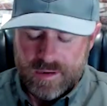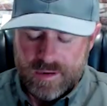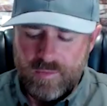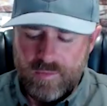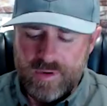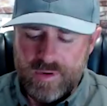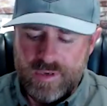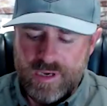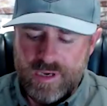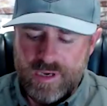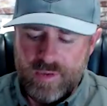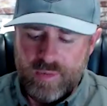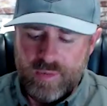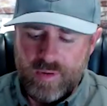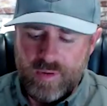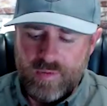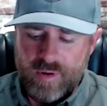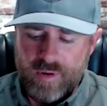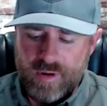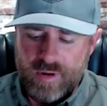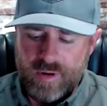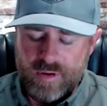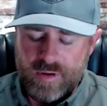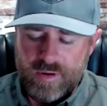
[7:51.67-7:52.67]
One tip I
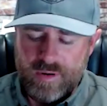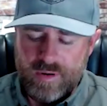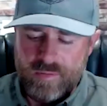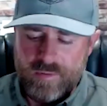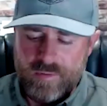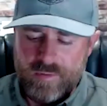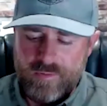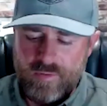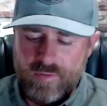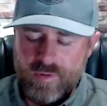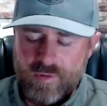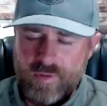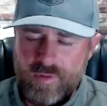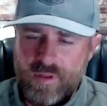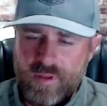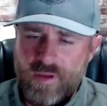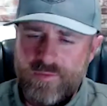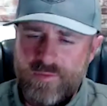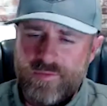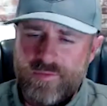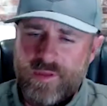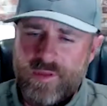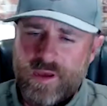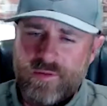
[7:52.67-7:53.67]
wanted to do before we
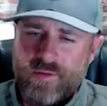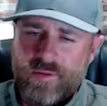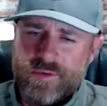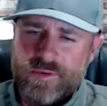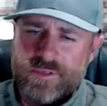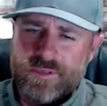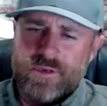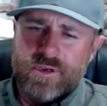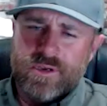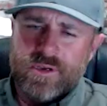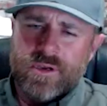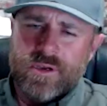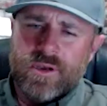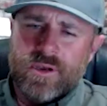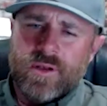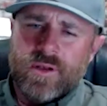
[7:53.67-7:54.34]
left that was